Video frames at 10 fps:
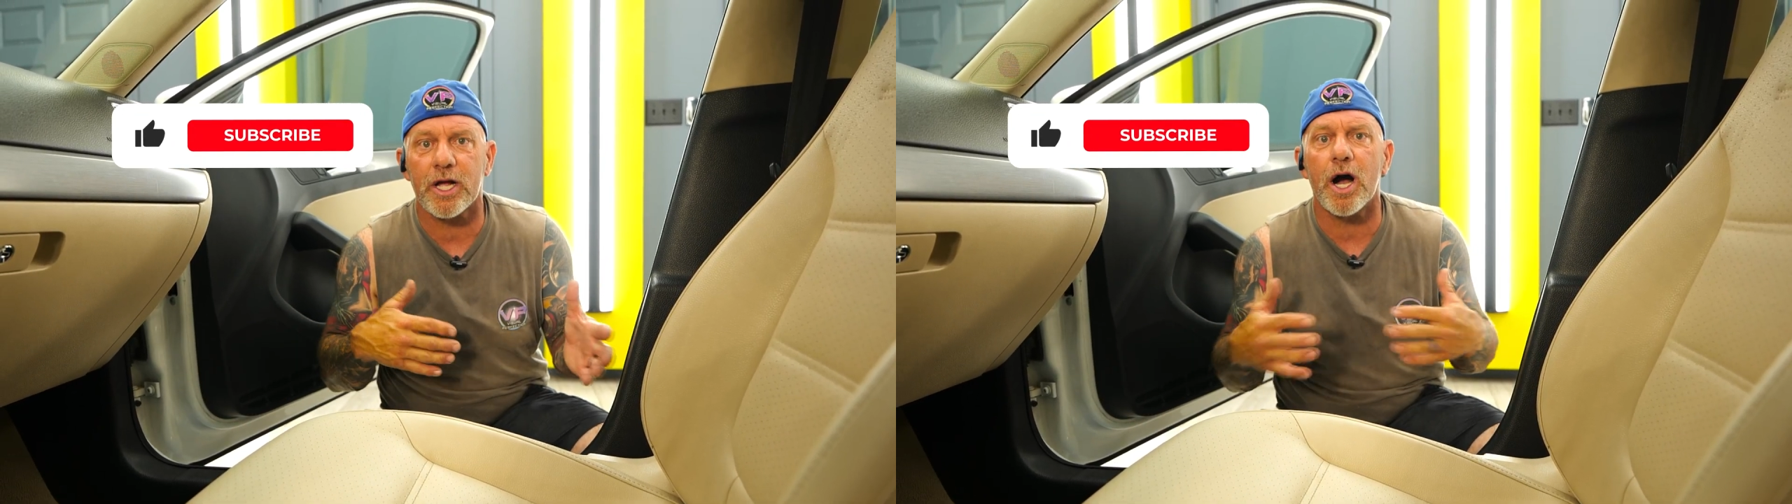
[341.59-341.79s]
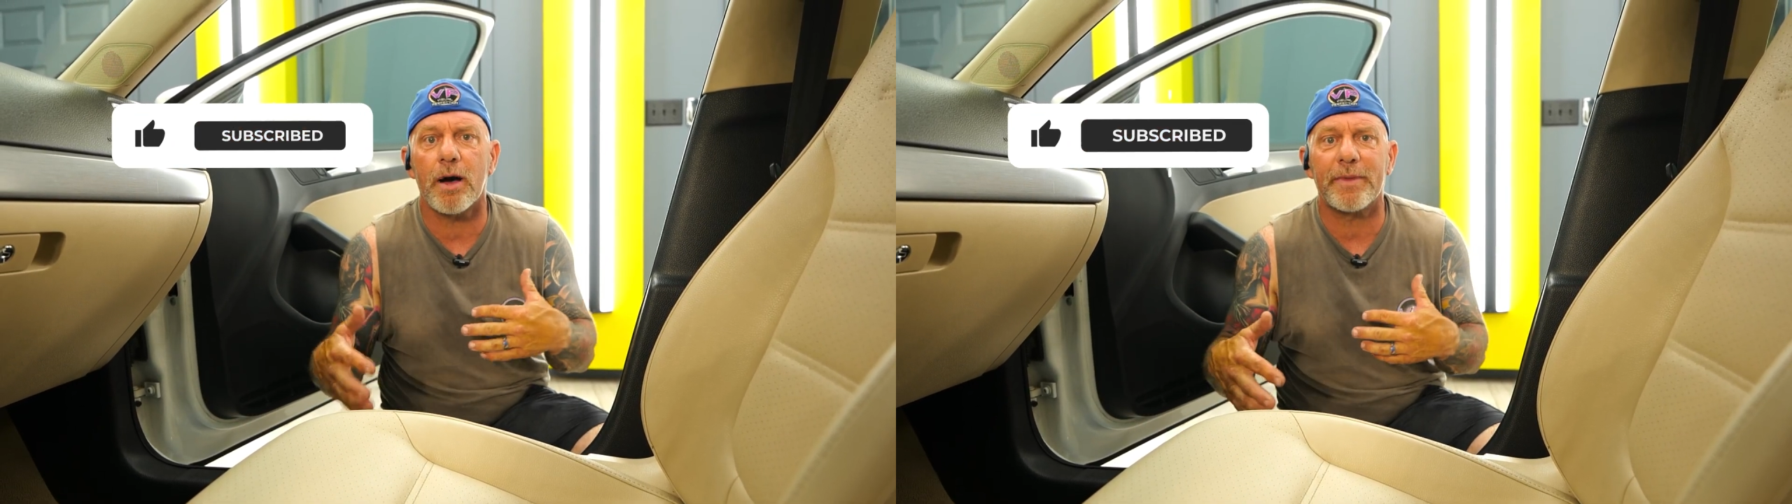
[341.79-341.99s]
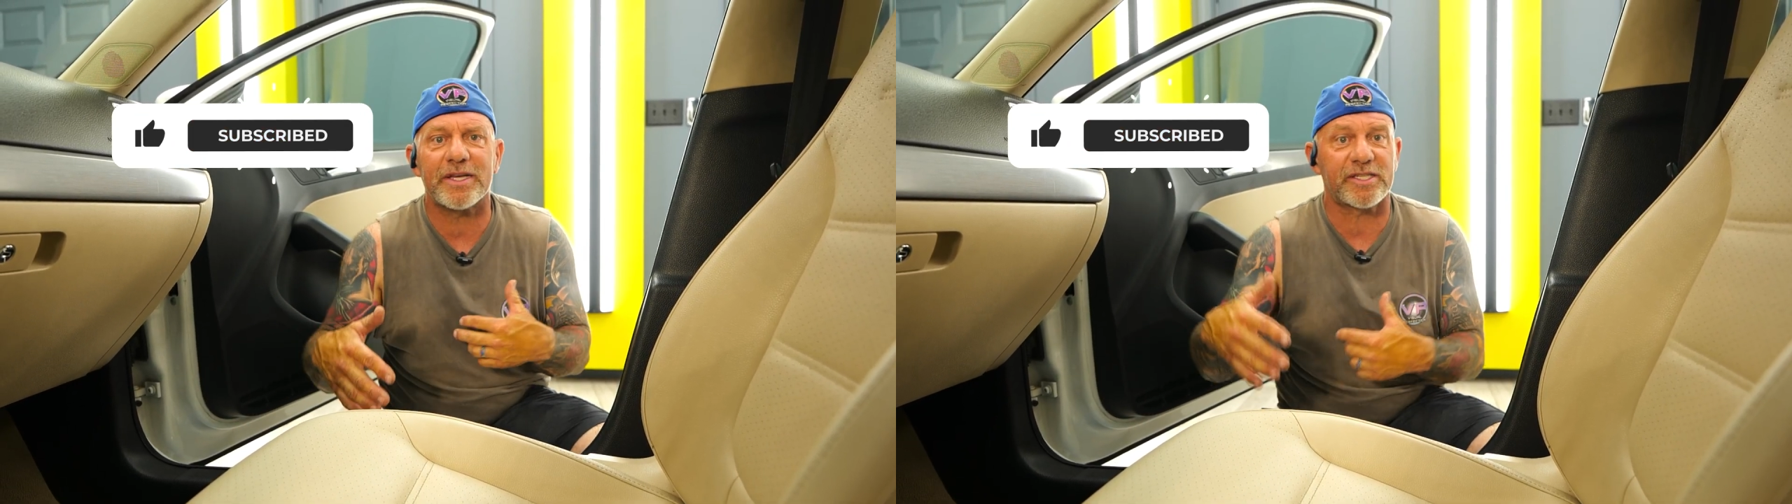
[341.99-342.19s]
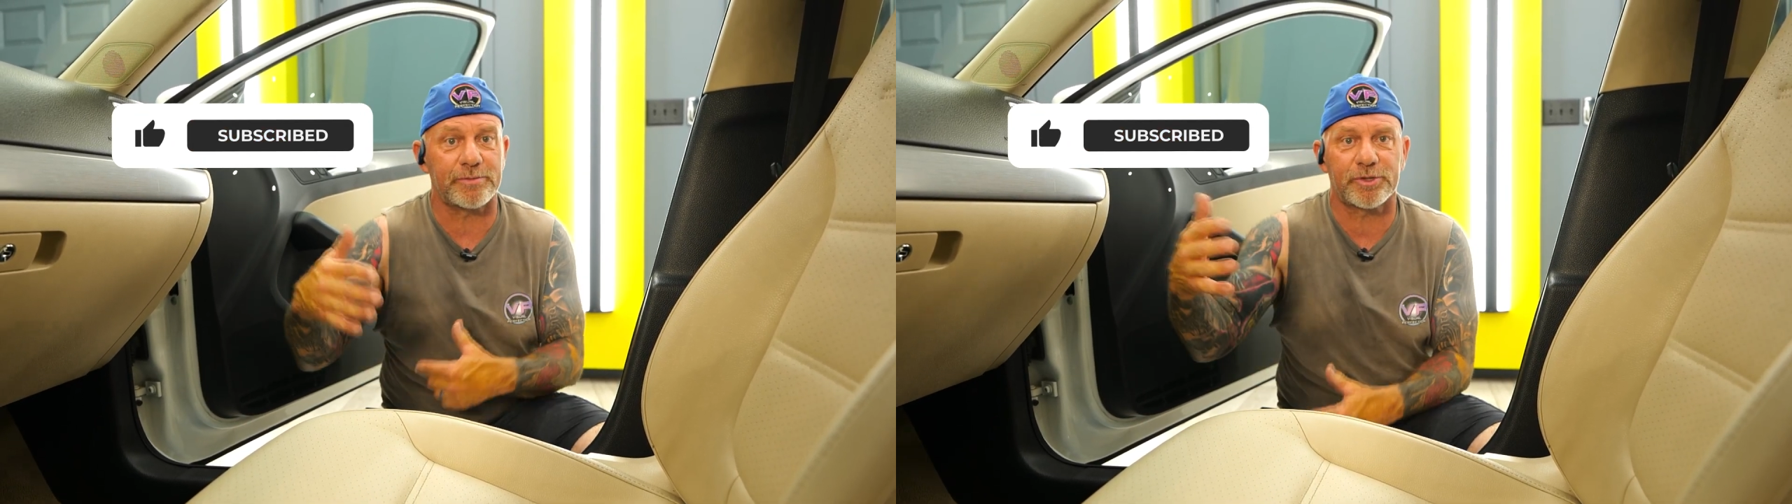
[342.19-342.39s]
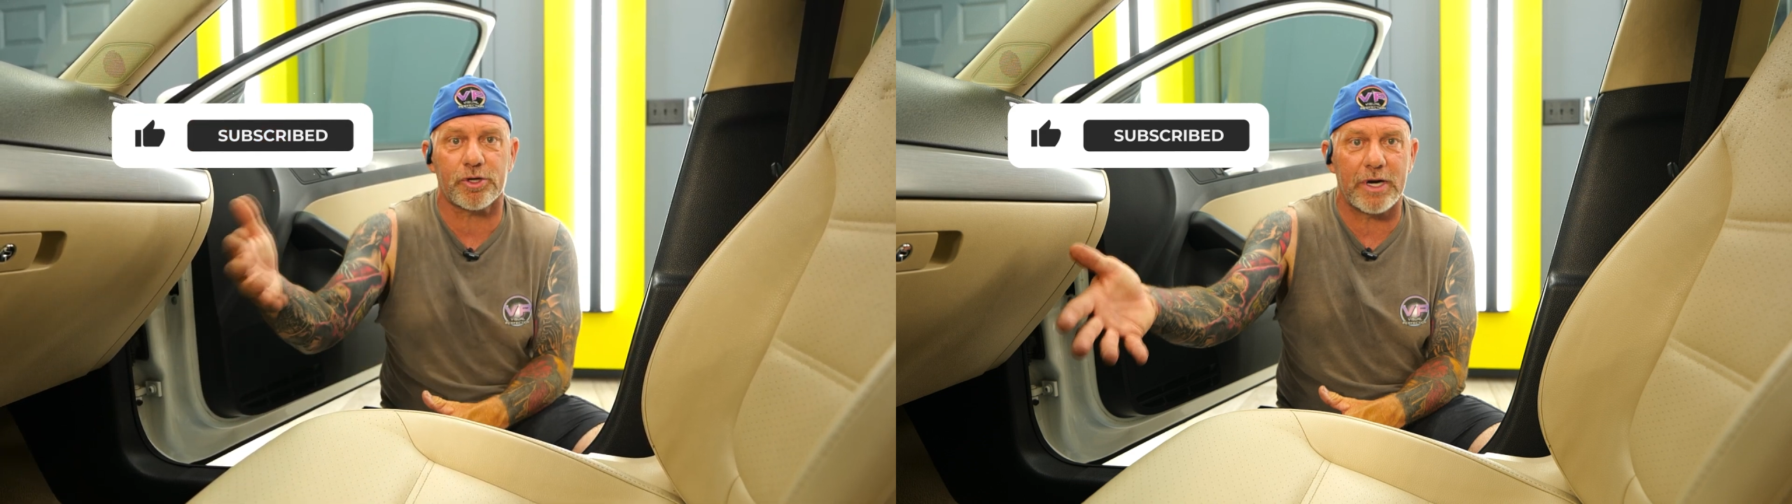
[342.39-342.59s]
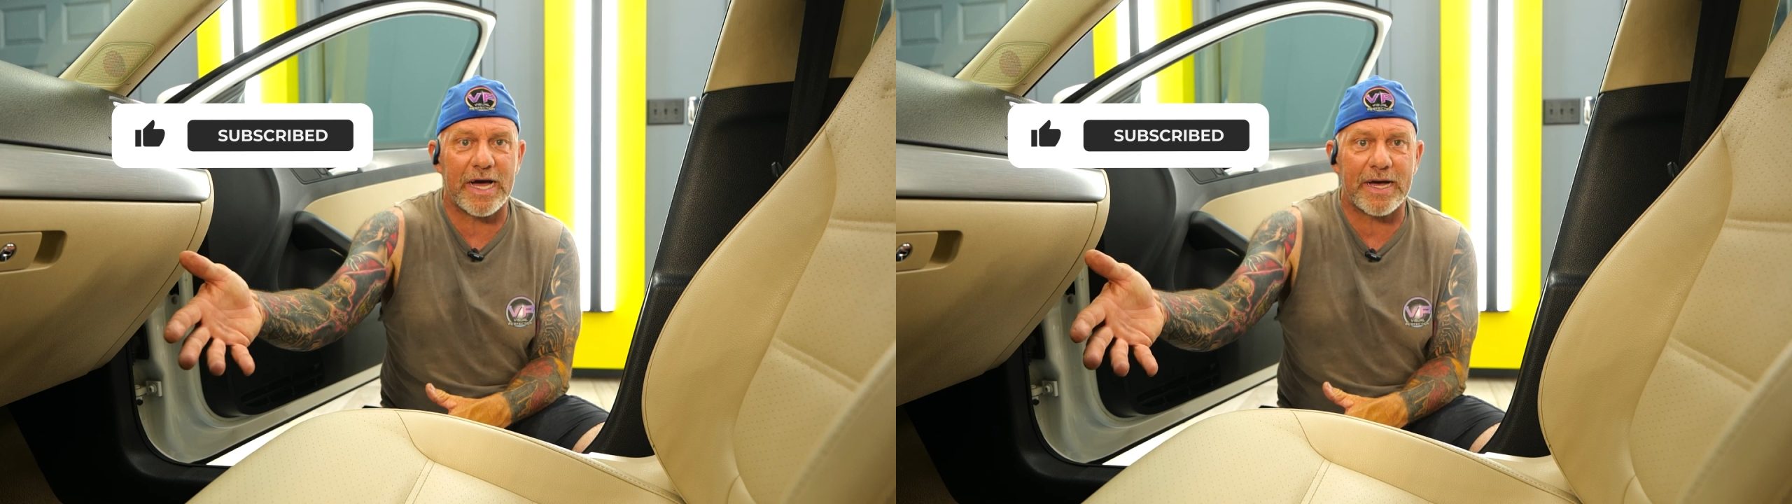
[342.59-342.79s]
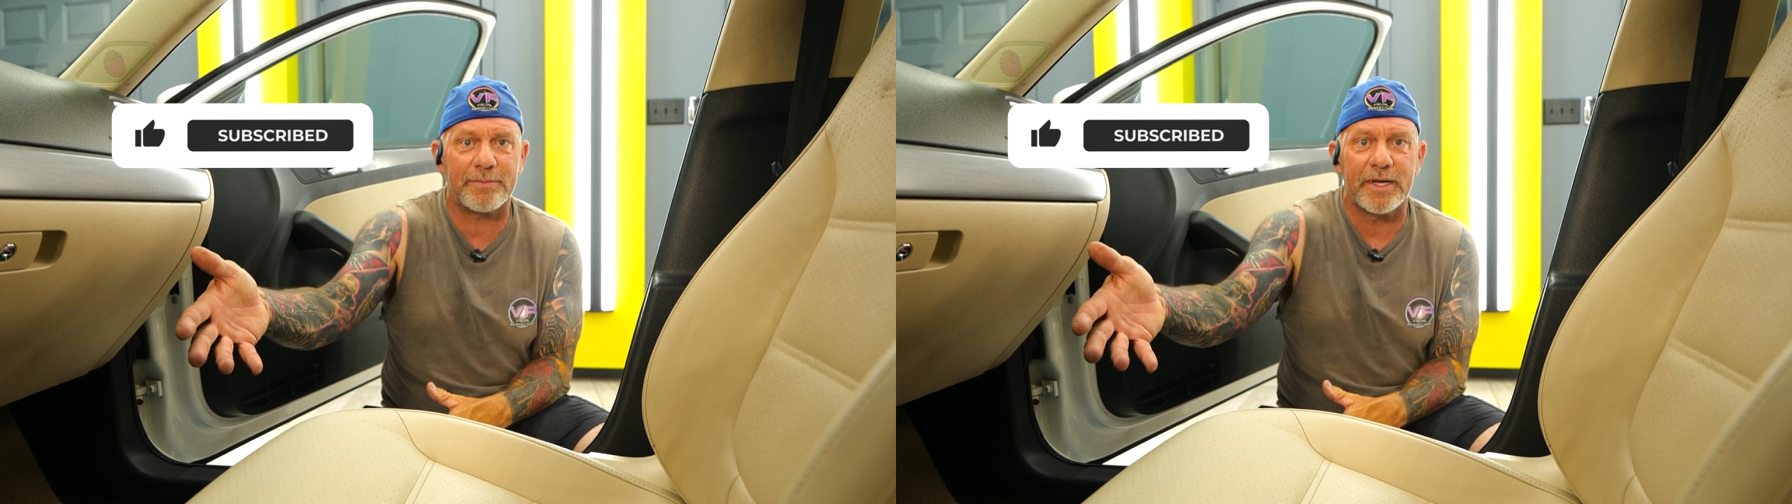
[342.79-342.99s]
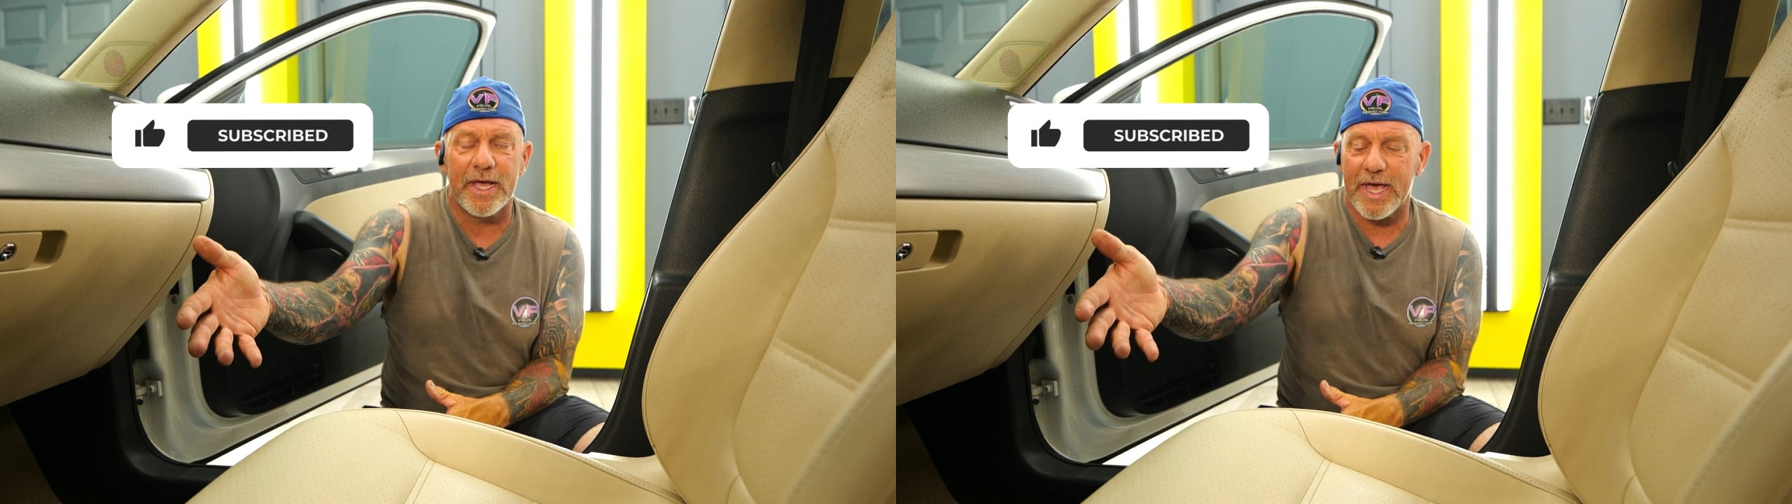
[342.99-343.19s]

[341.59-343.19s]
comment, subscribe,